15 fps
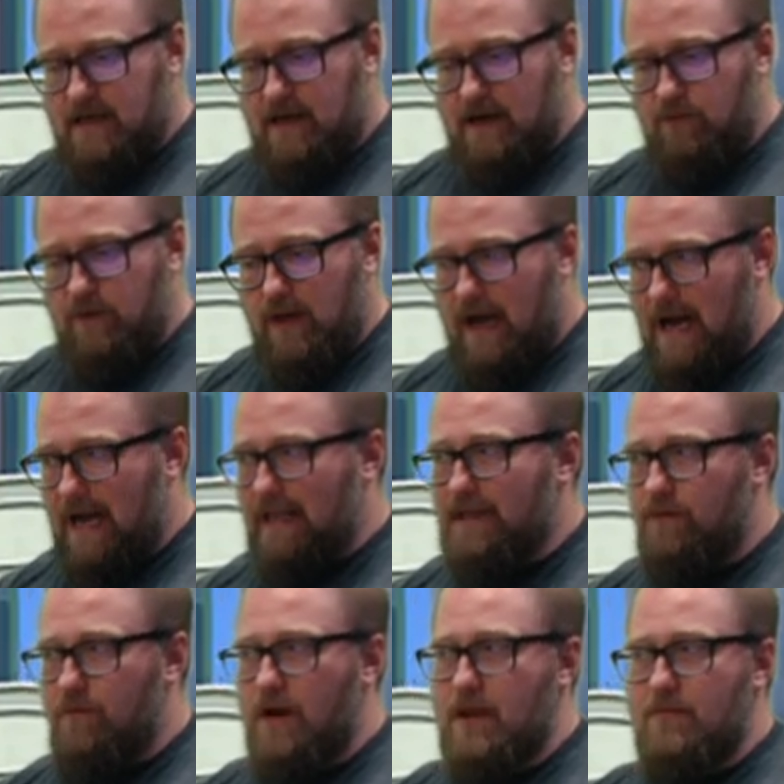We highly
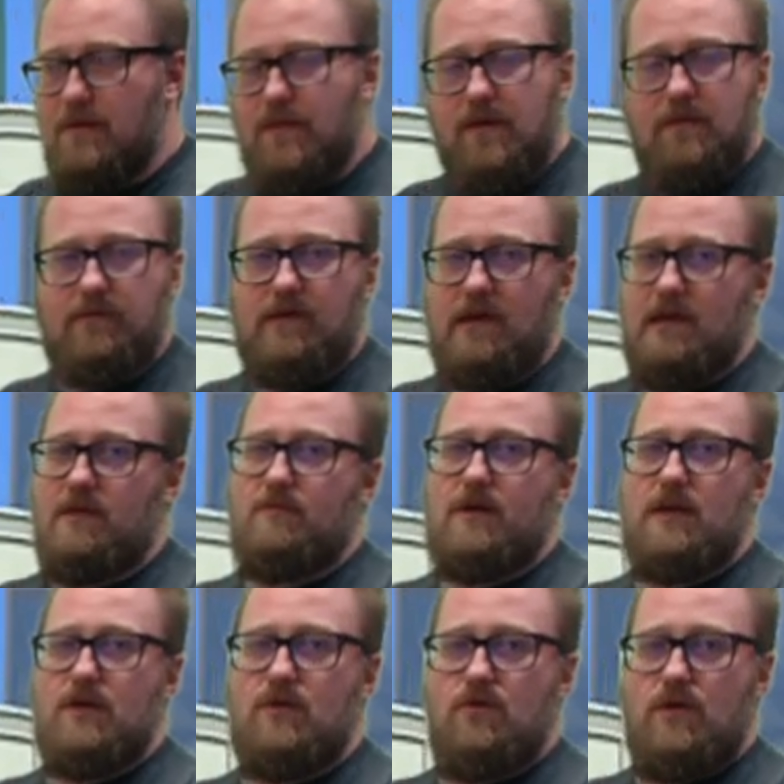recommend them to
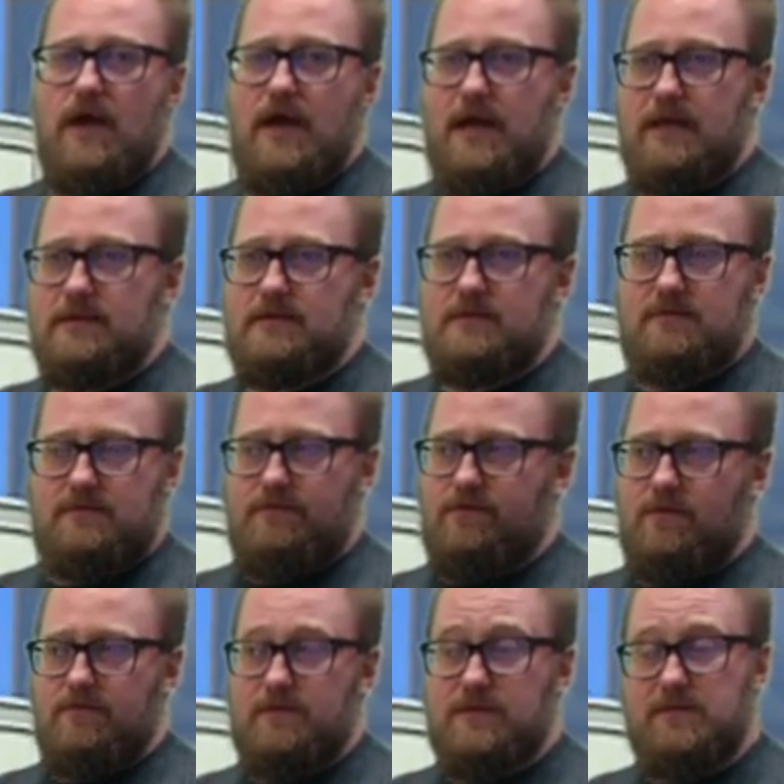anybody who has
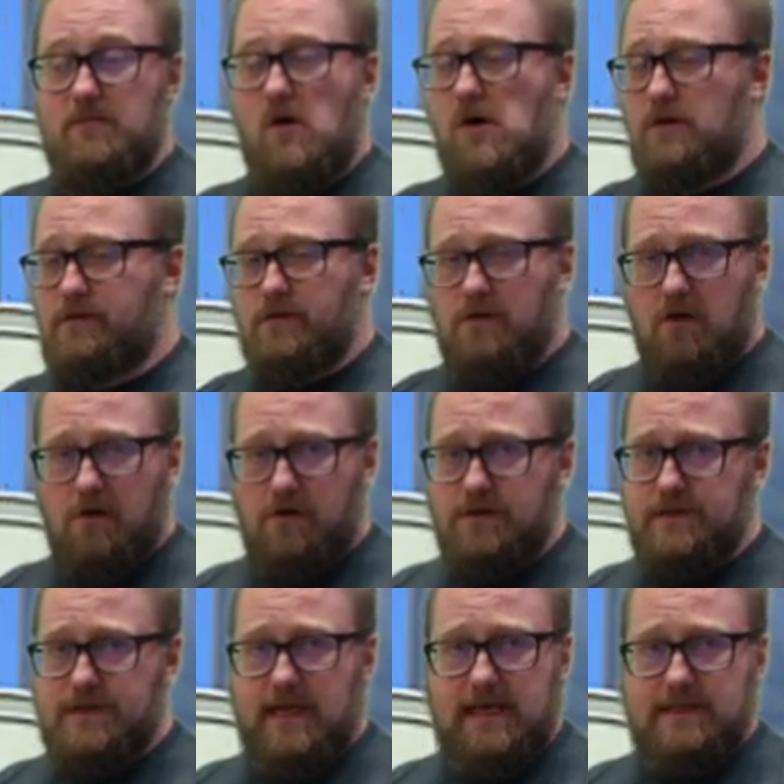from small to
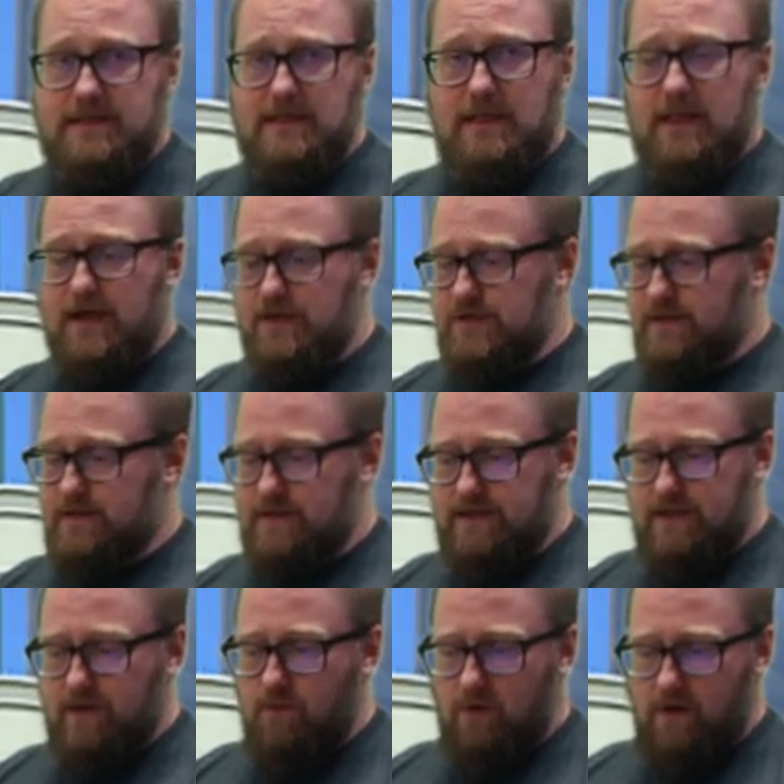large sized collections.
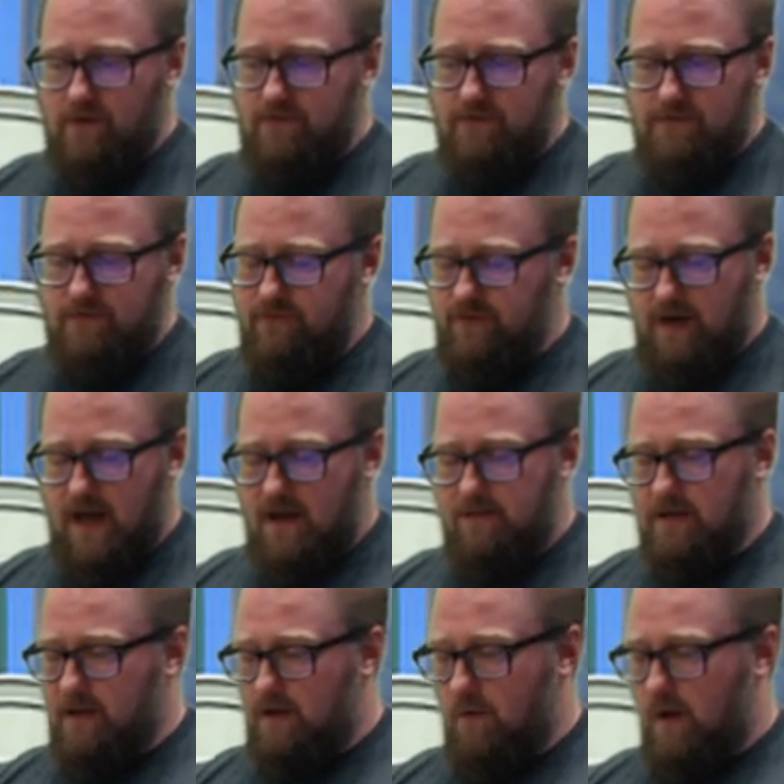They work
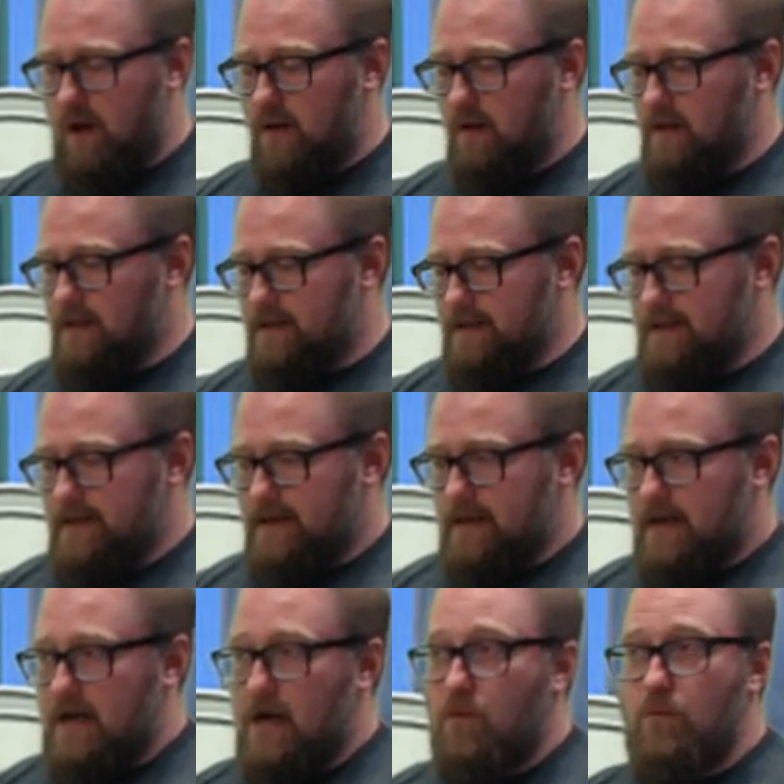phenomenally well.
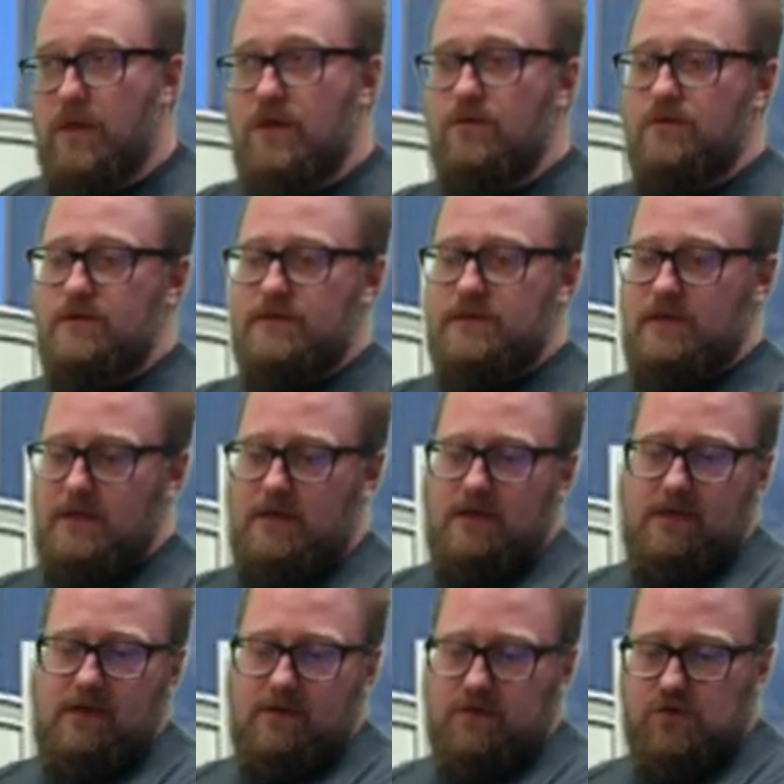We use
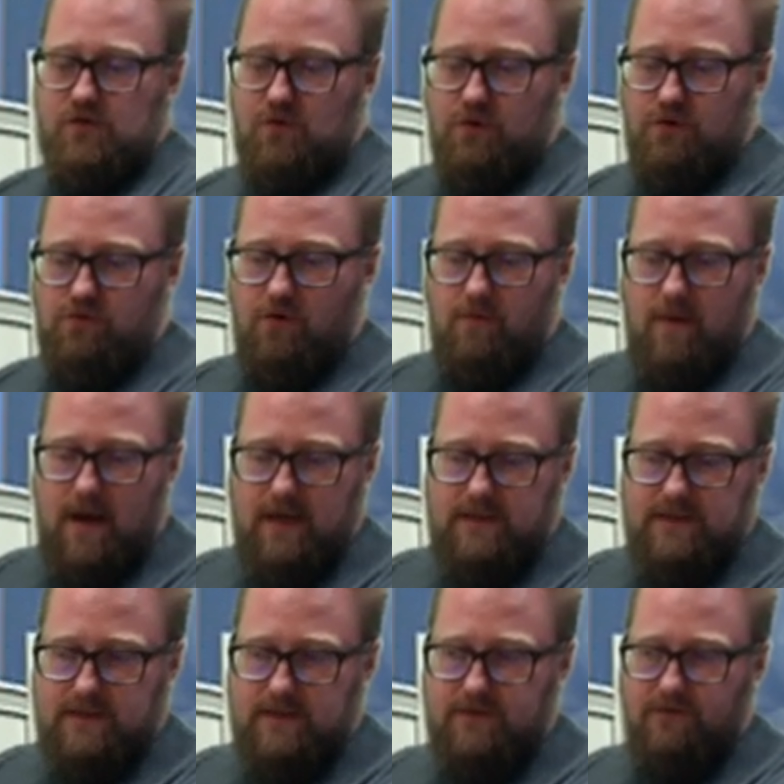the short drawer
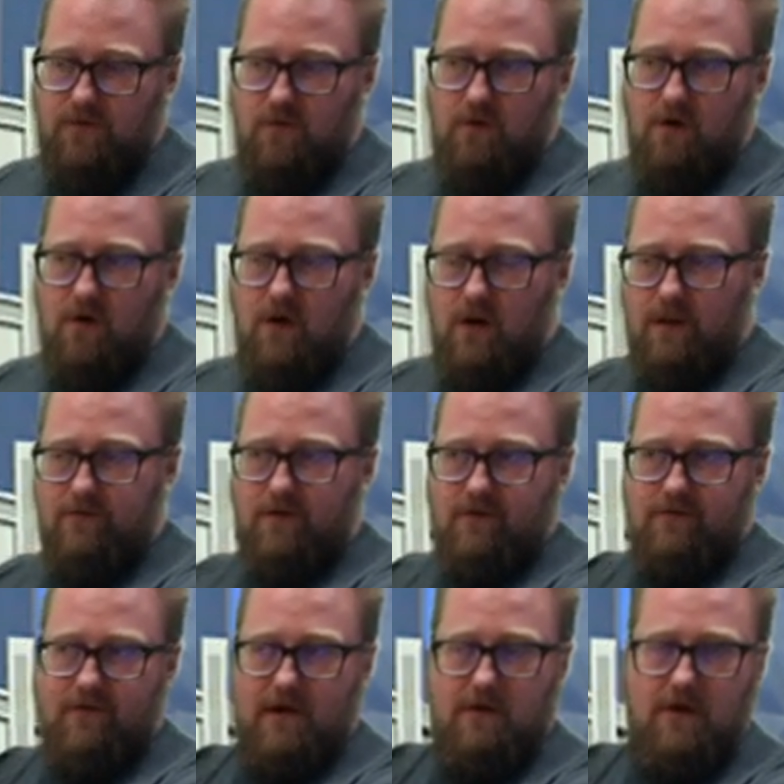boxes for all of our
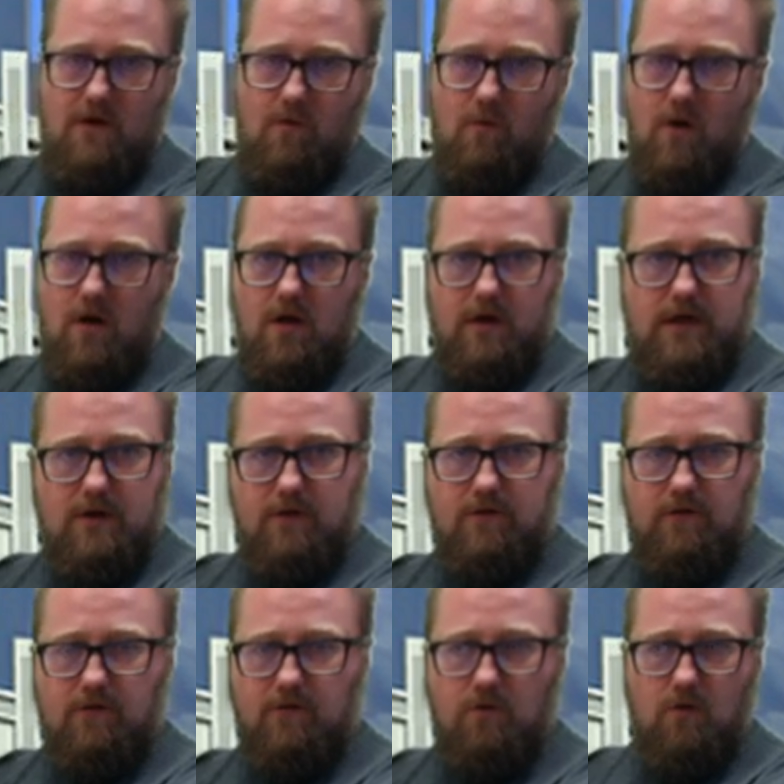variant wall here at
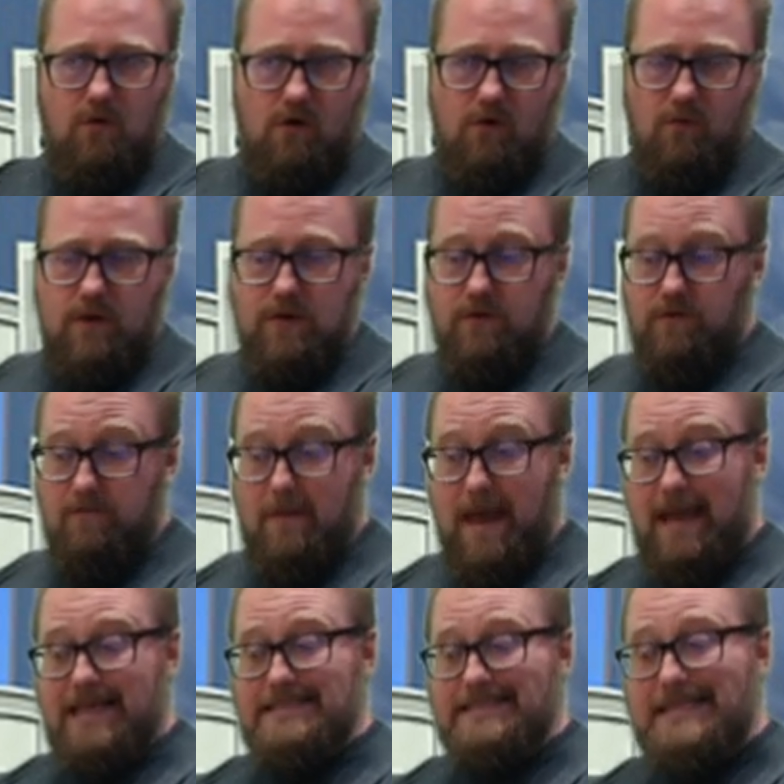the store. We use
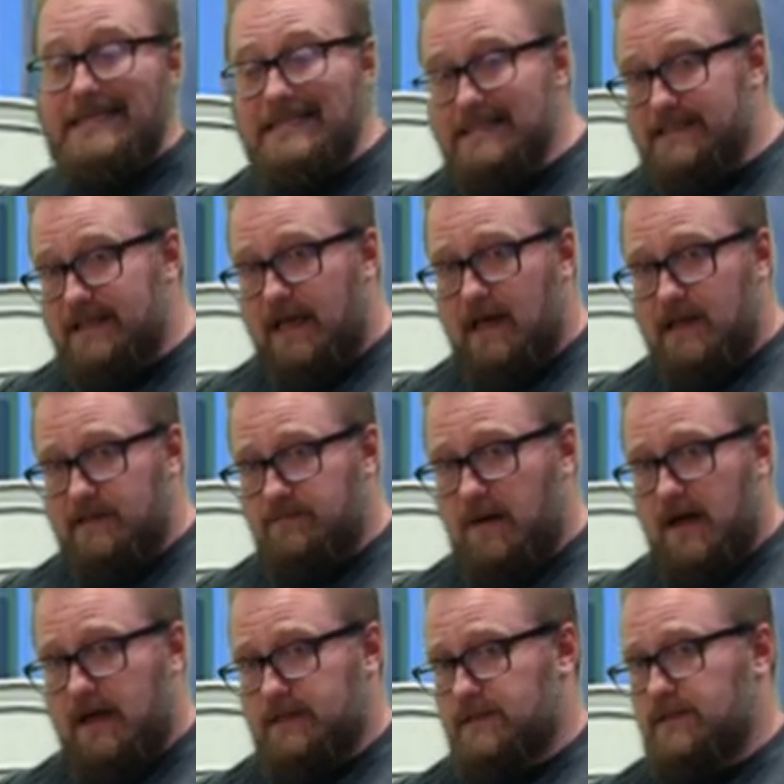magazine size
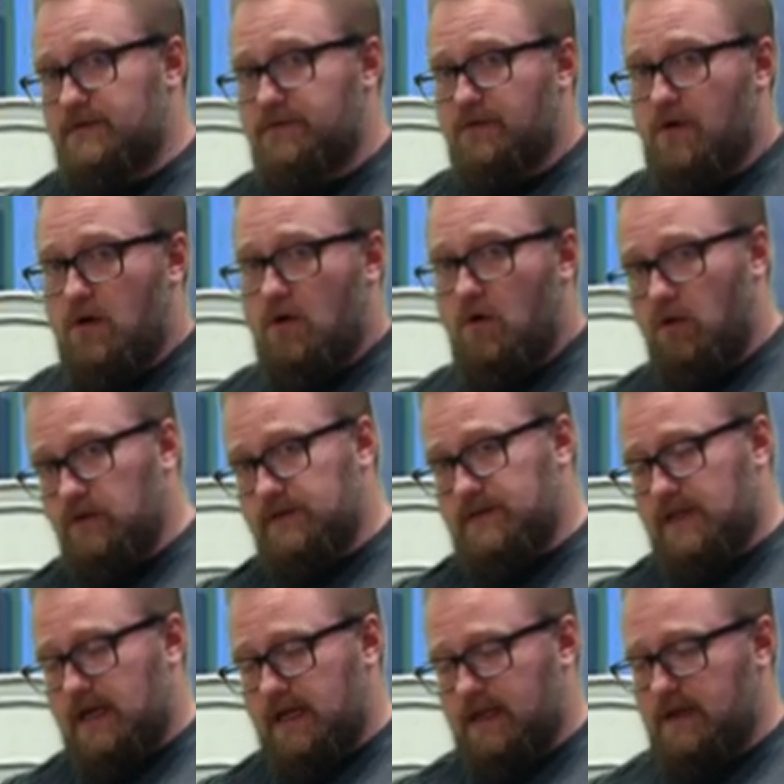boxes for our hold
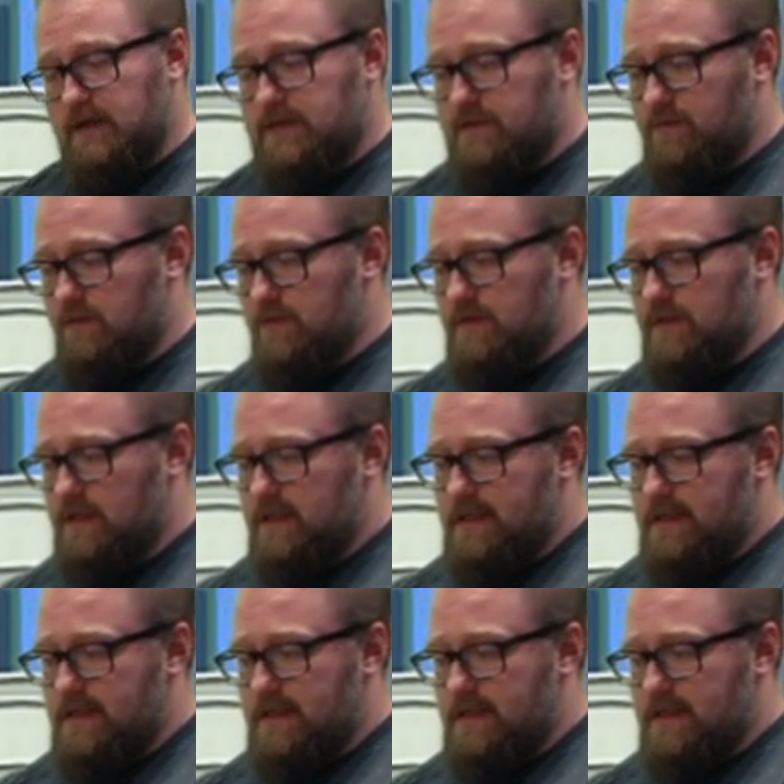slot customers.